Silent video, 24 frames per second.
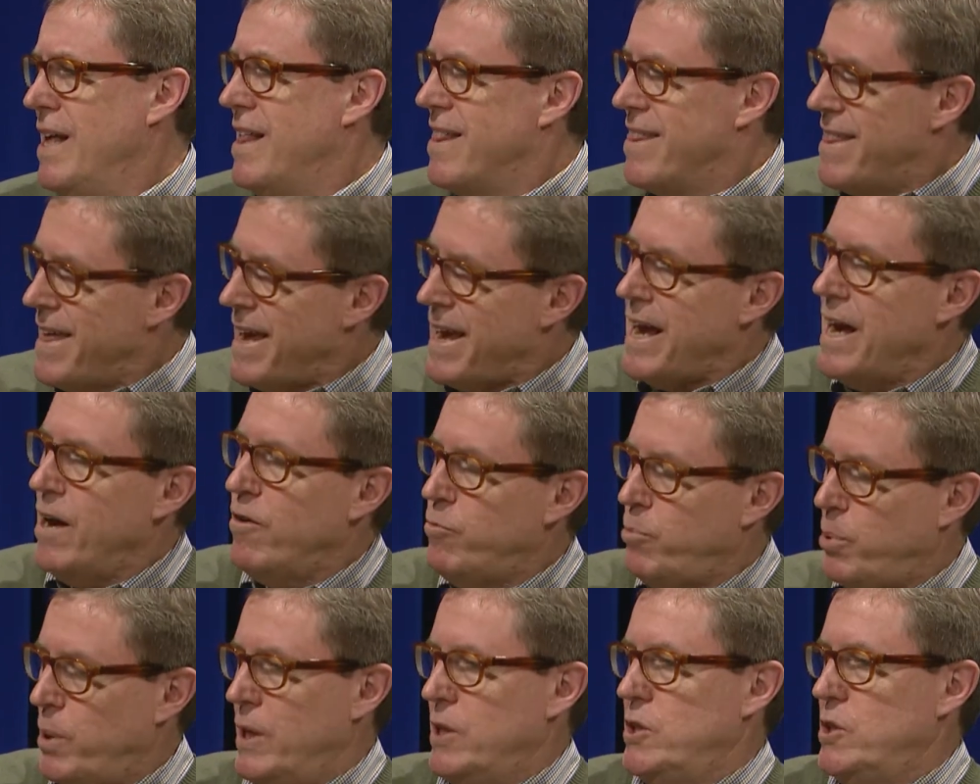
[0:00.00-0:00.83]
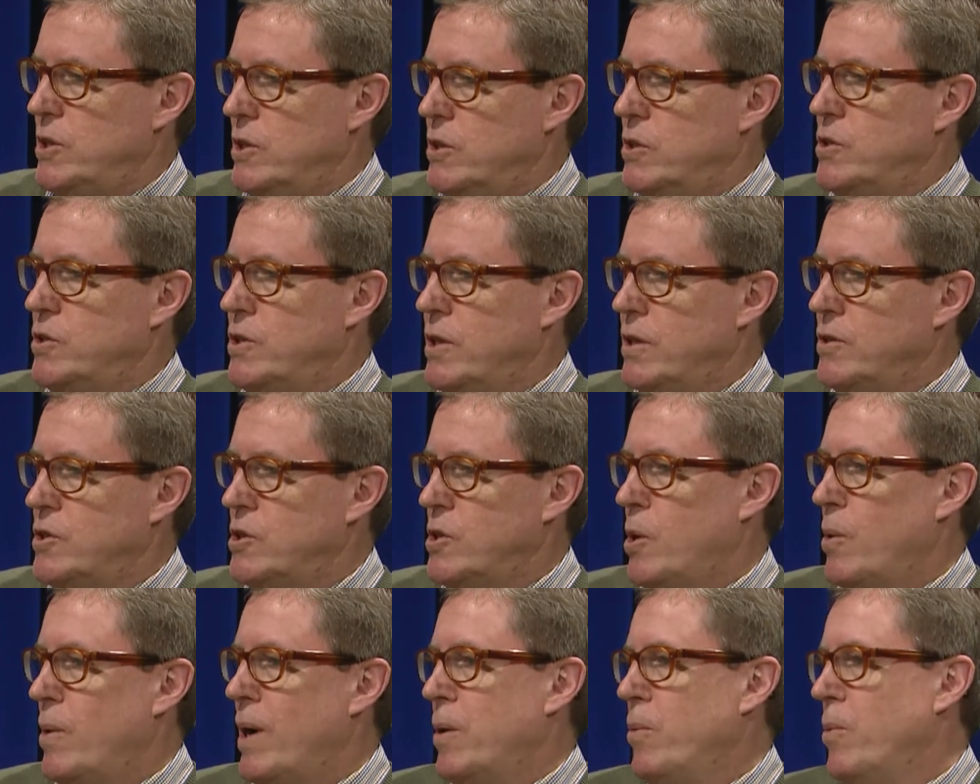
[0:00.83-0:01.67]
They have pressures, and
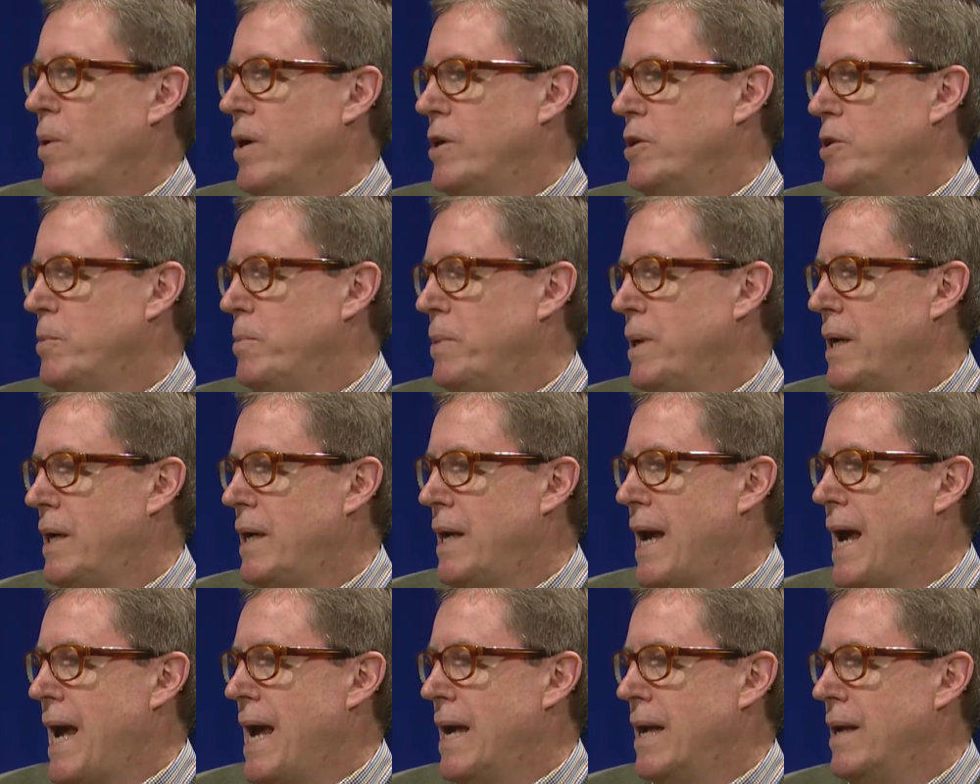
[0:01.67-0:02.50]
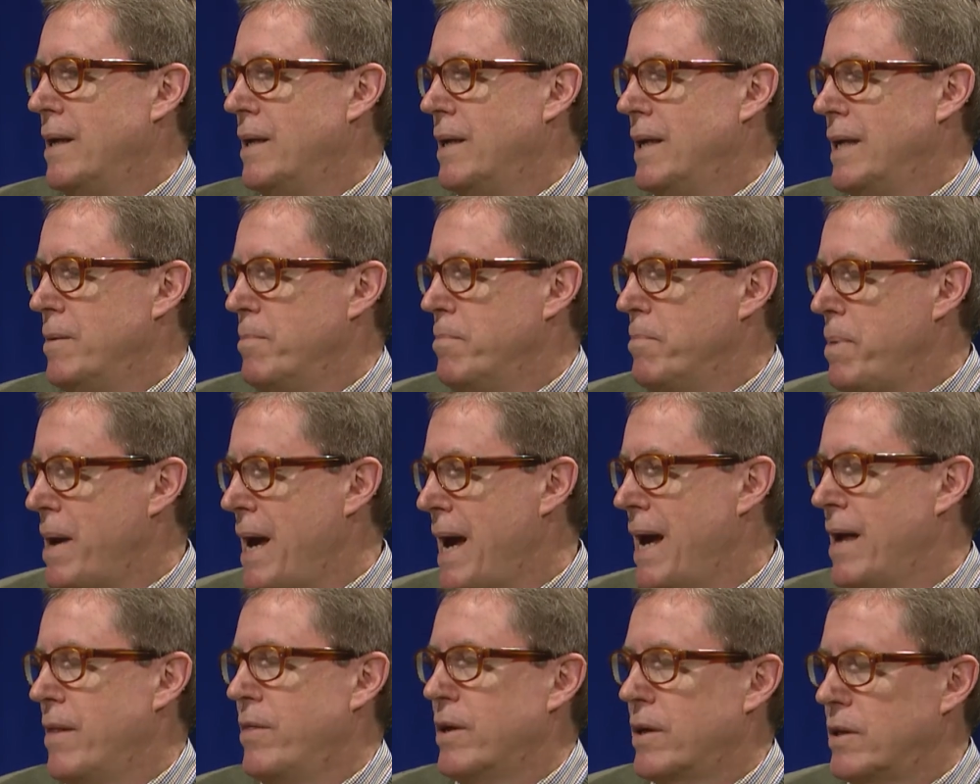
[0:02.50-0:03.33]
so I want to be an
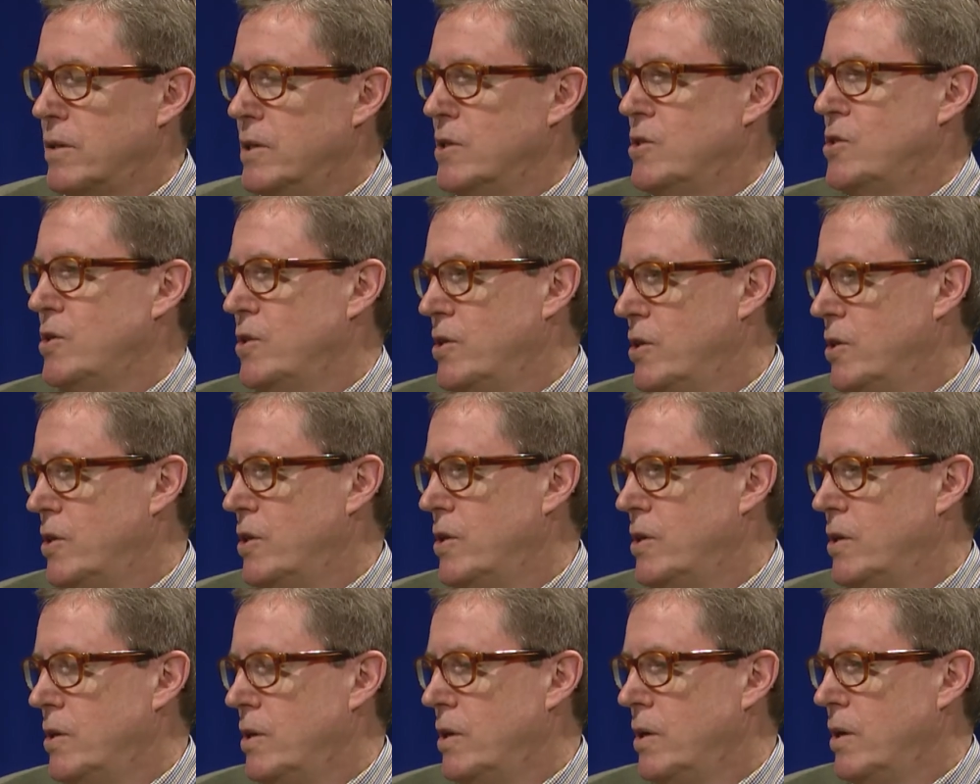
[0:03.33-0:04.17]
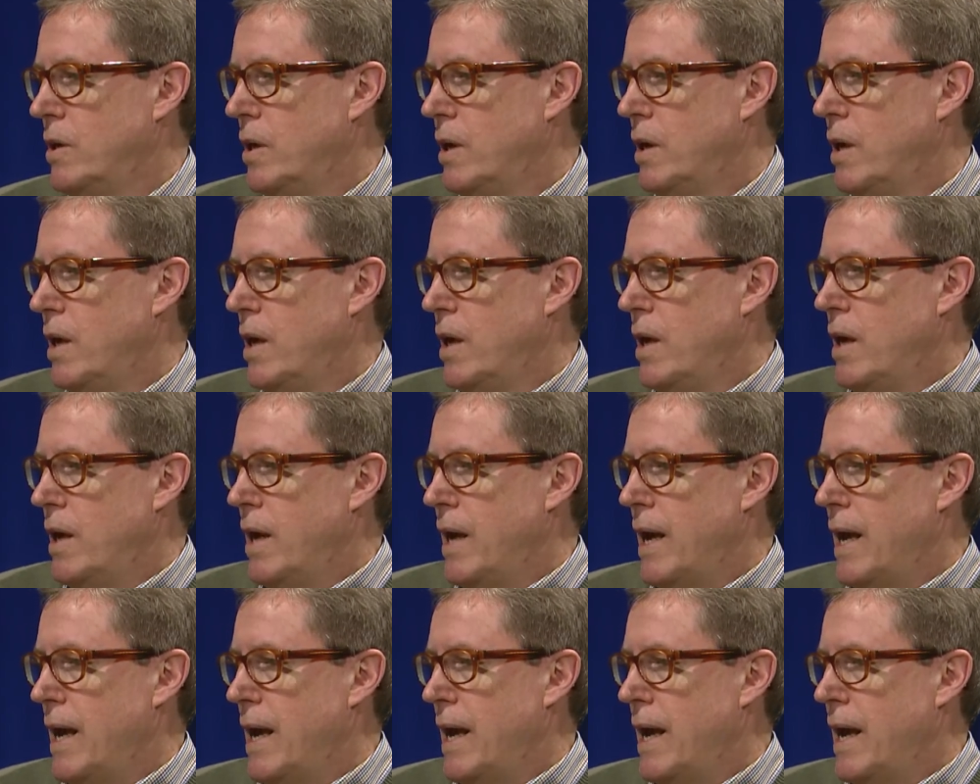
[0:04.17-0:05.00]
empathic listener,
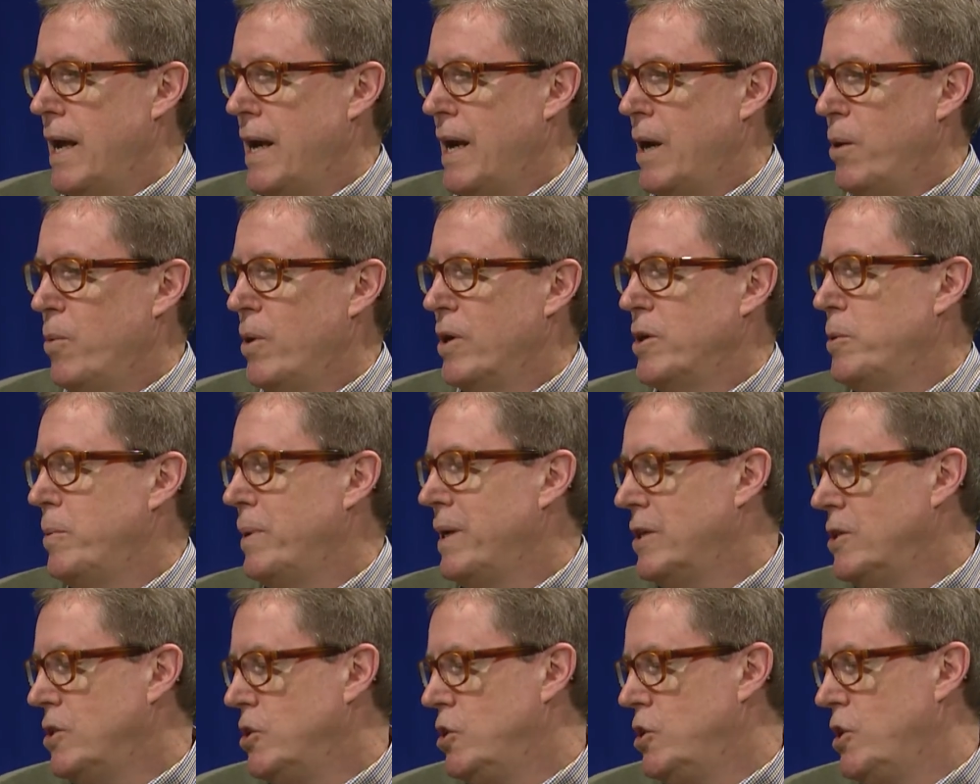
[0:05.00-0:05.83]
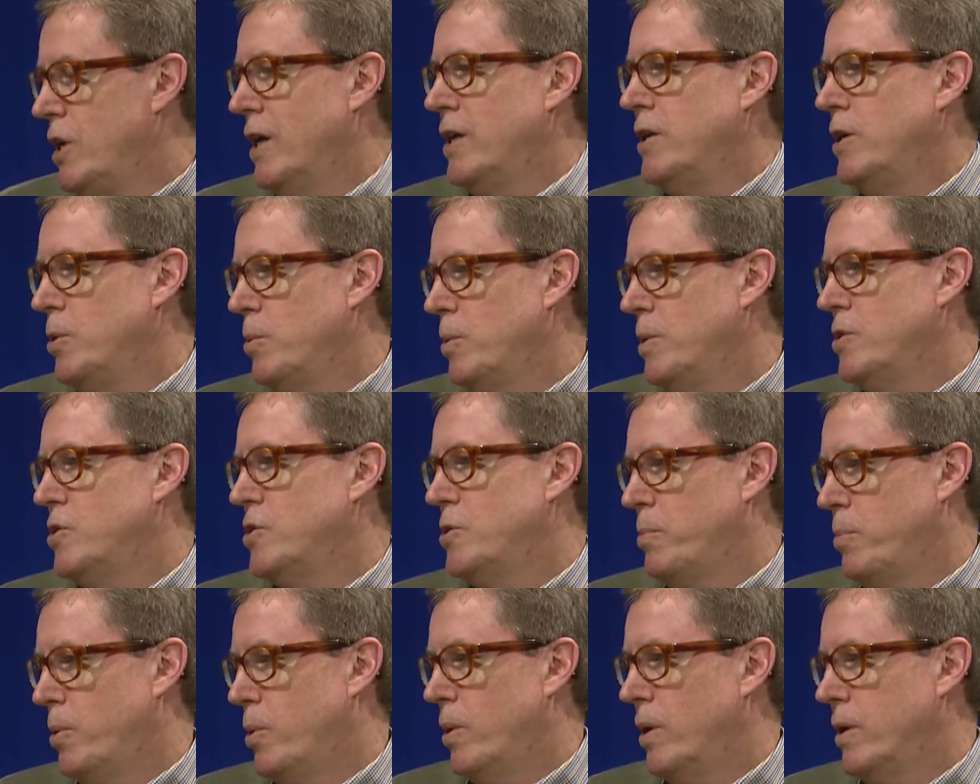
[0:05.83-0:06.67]
and I want to be a genuine
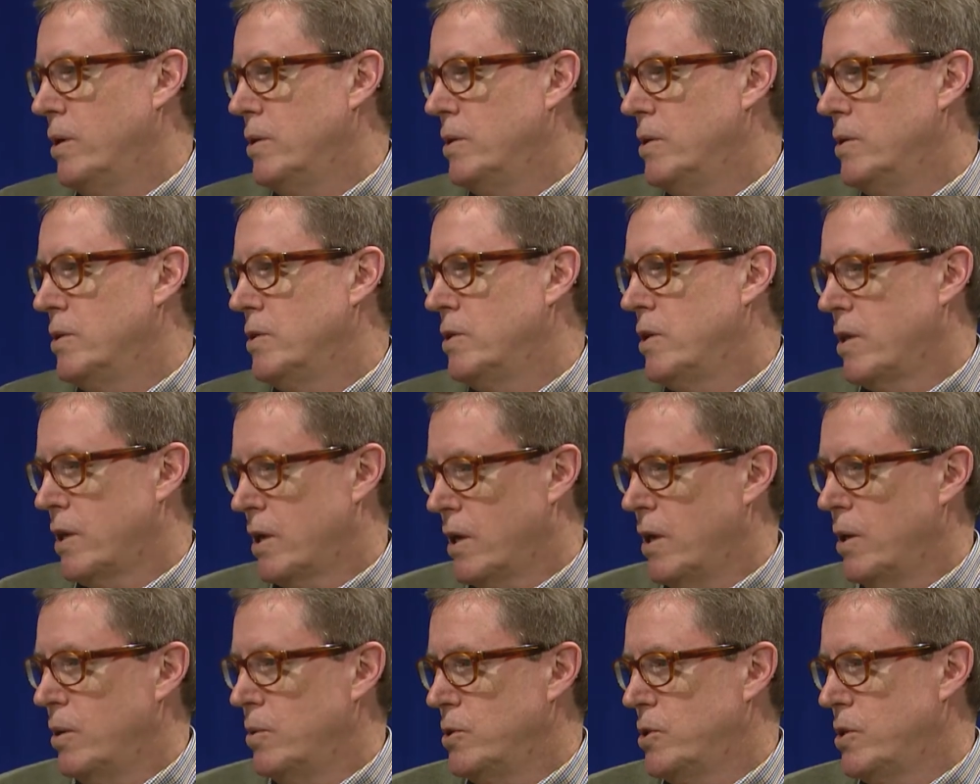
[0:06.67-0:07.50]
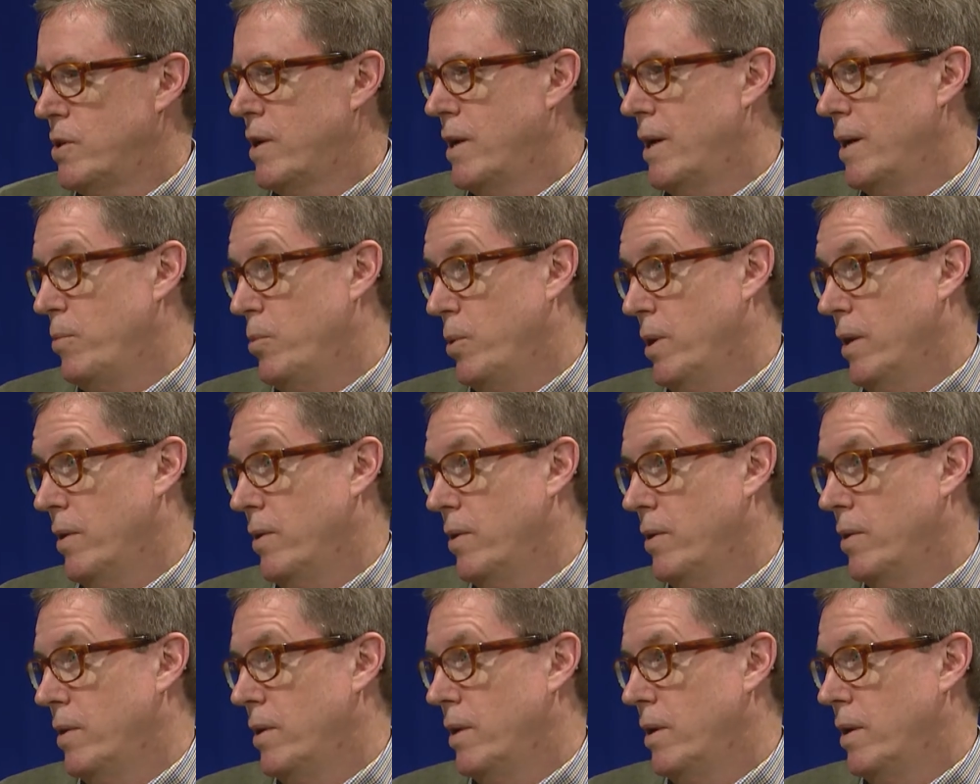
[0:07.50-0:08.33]
support to the coach that I'm with.